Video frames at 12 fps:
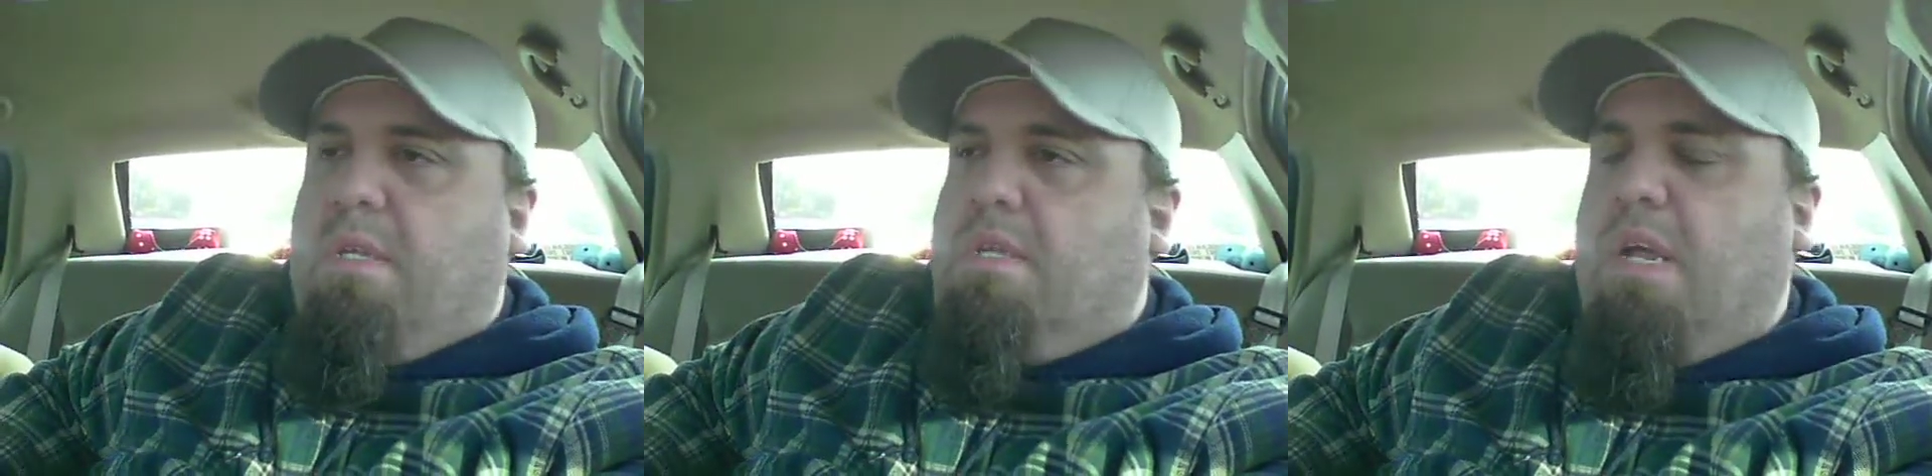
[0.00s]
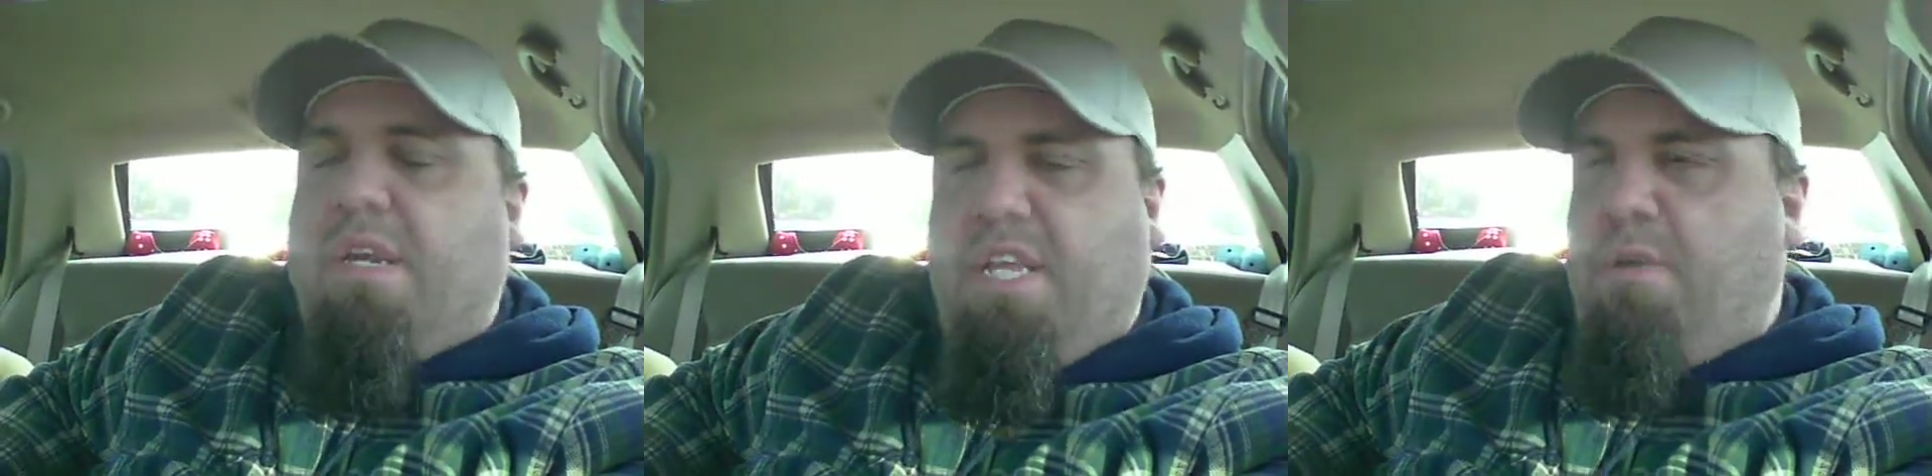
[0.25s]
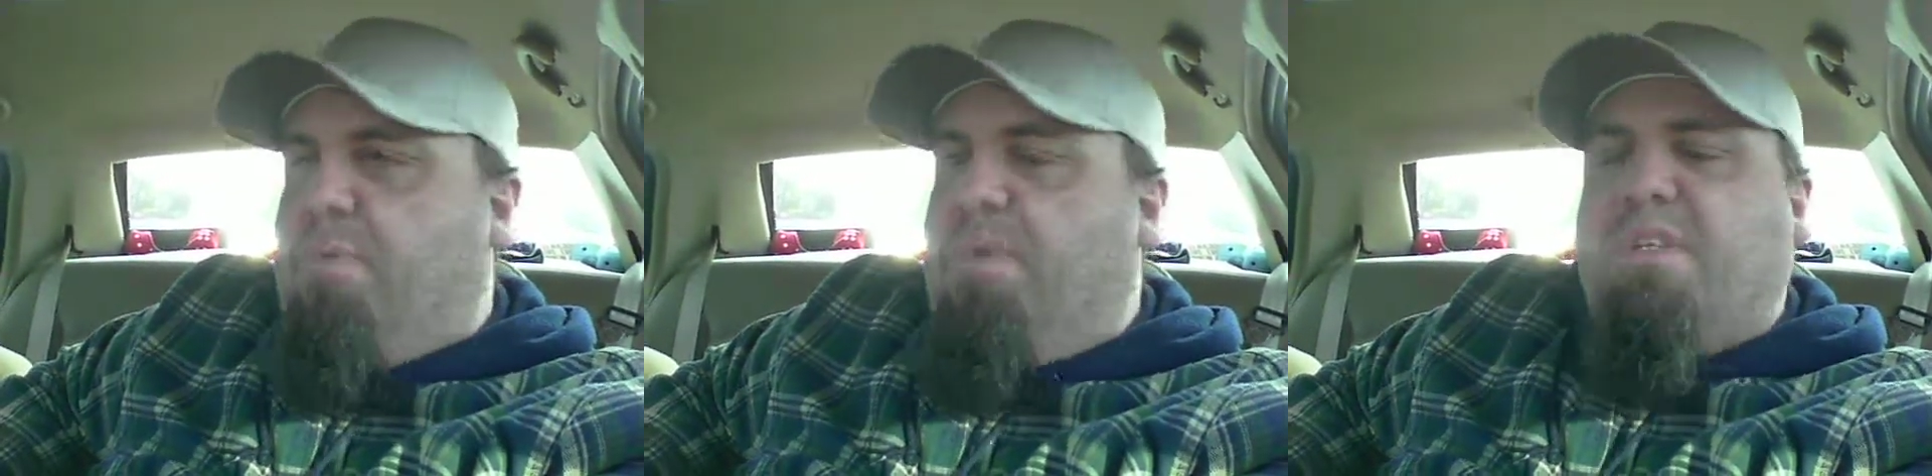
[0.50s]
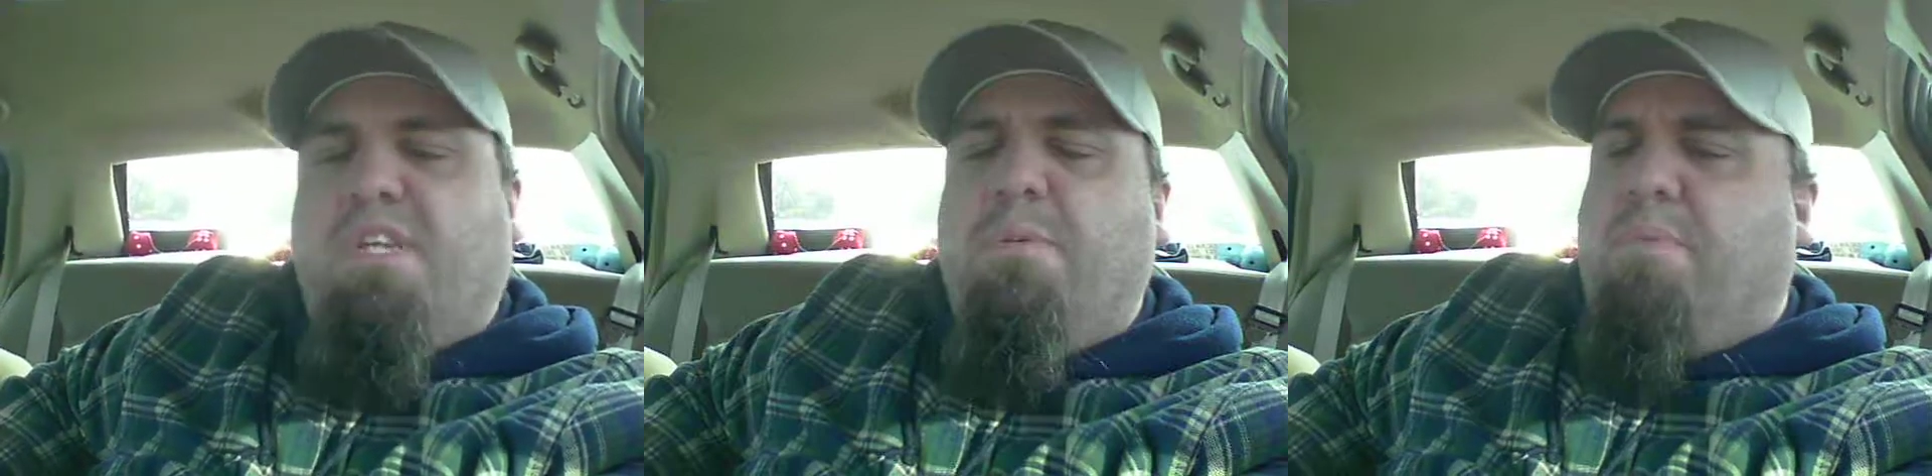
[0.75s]
You gotta keep
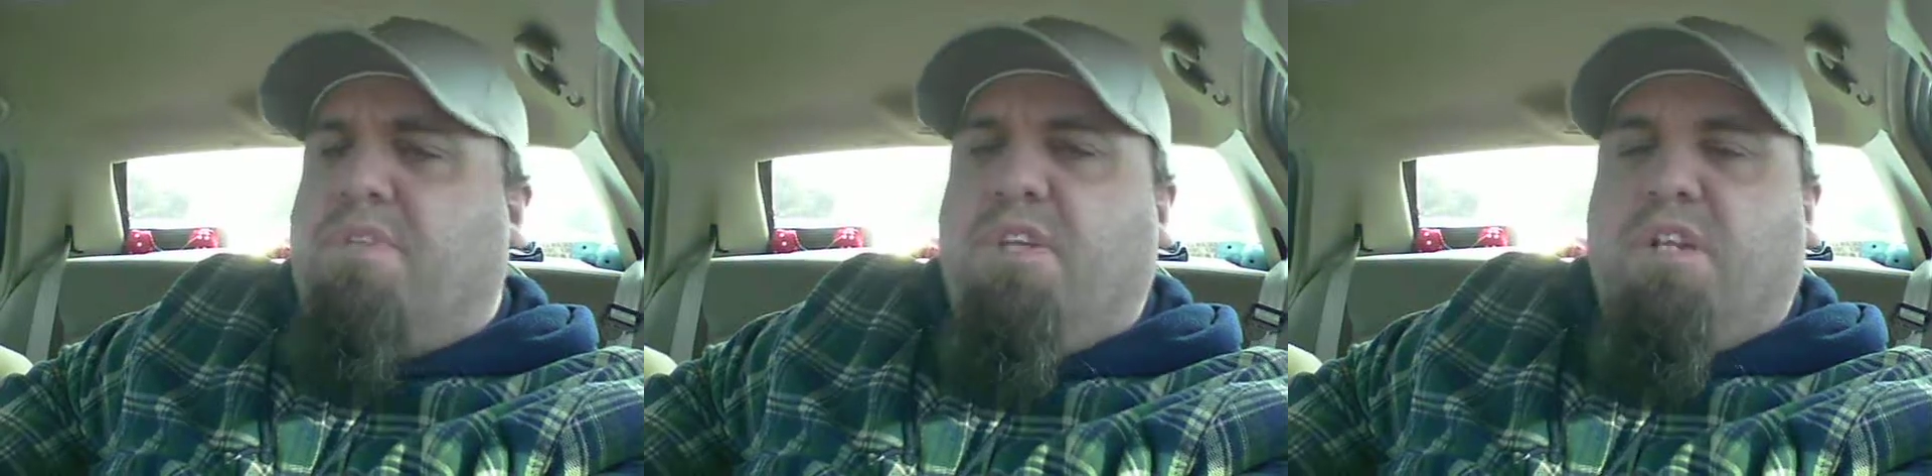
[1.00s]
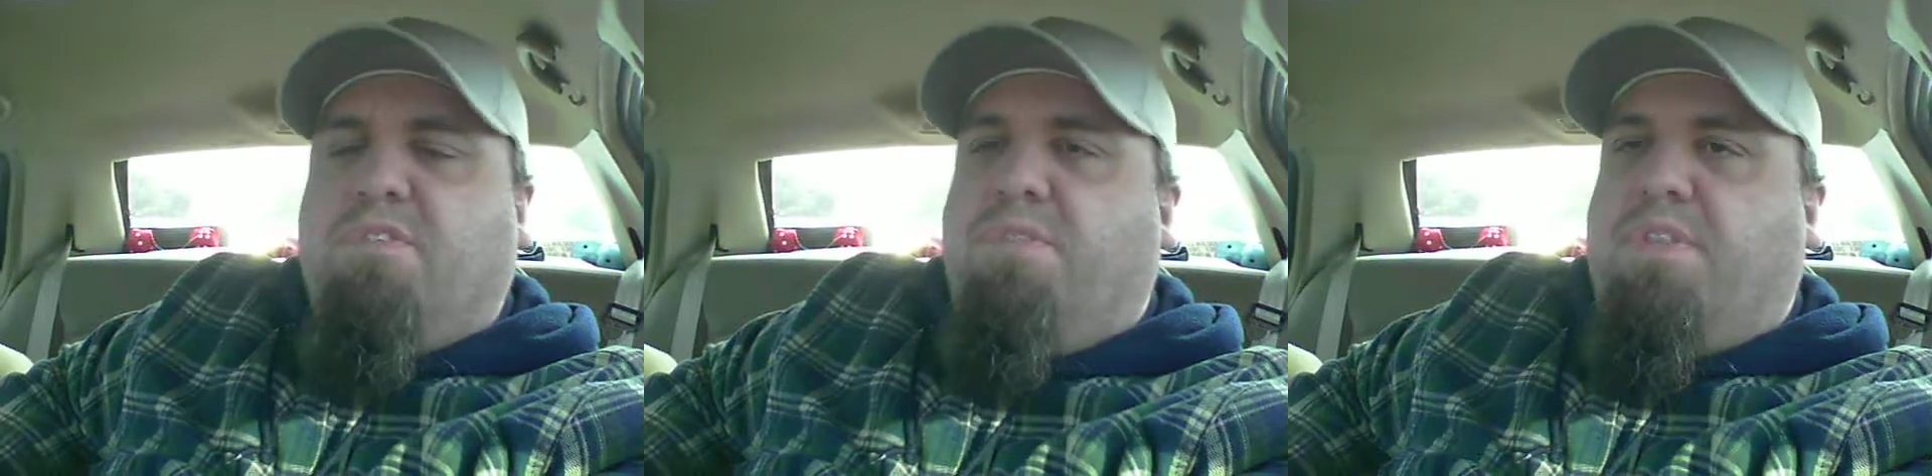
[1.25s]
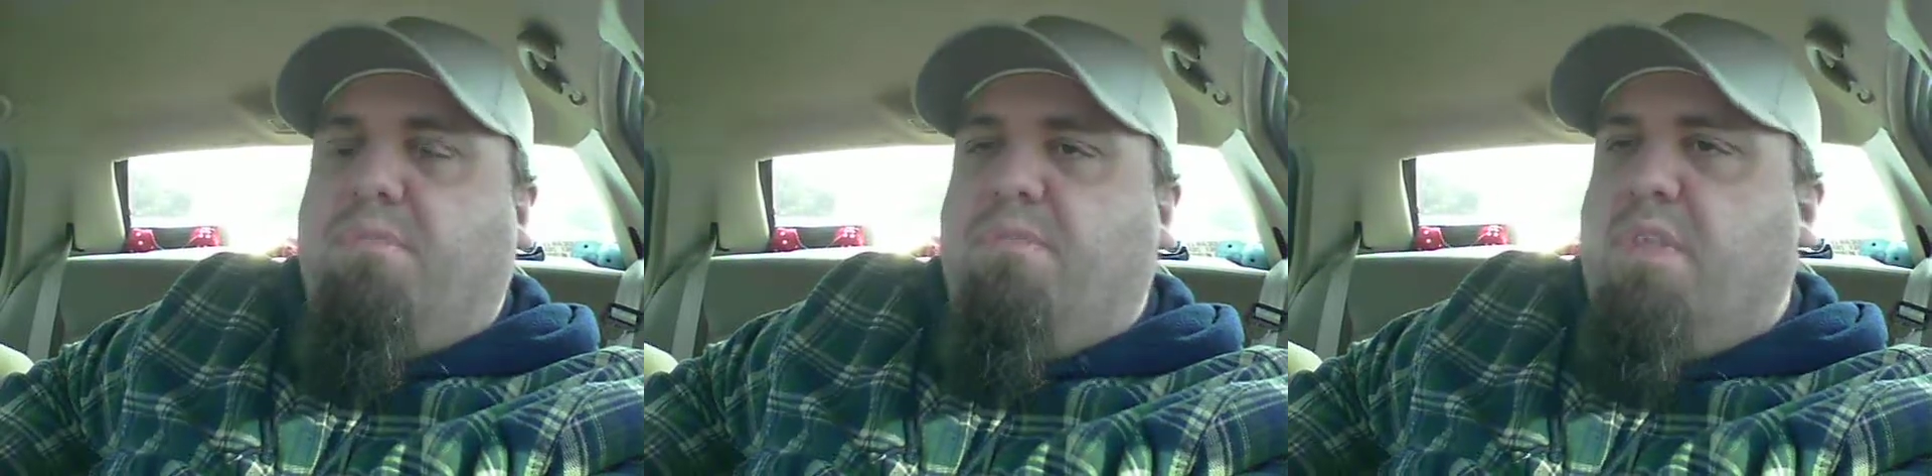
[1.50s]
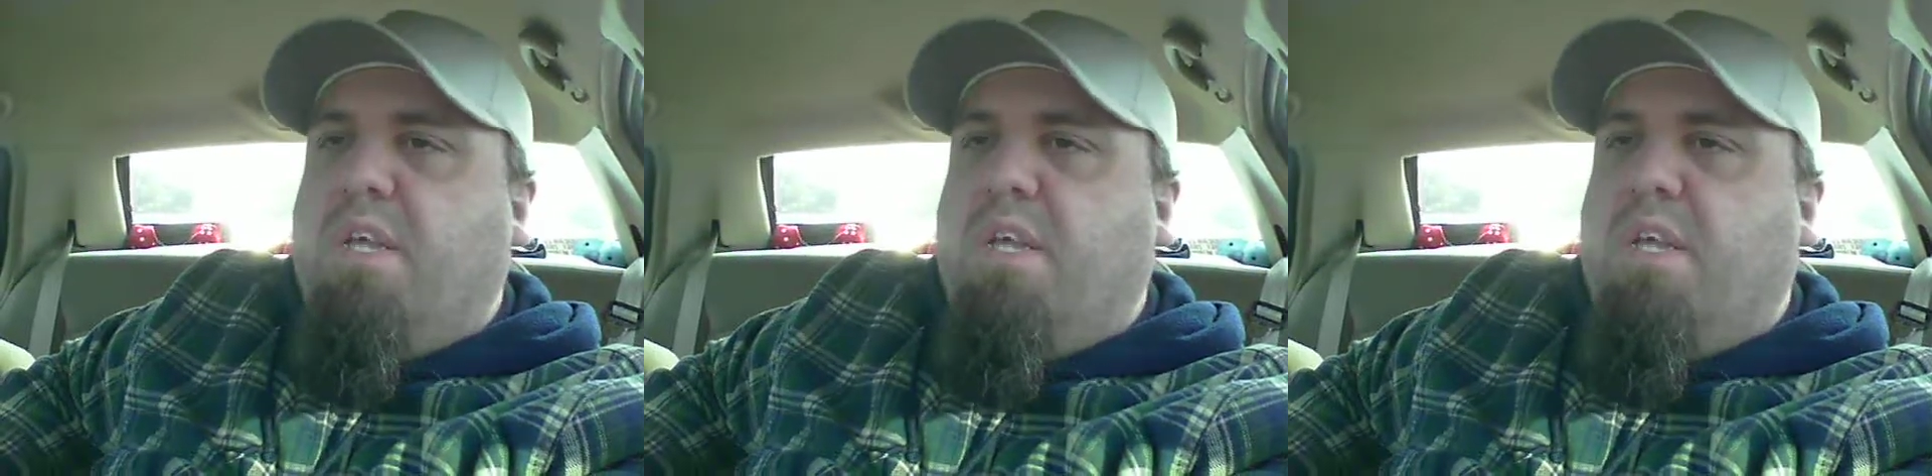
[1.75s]
it, keep in touch with them.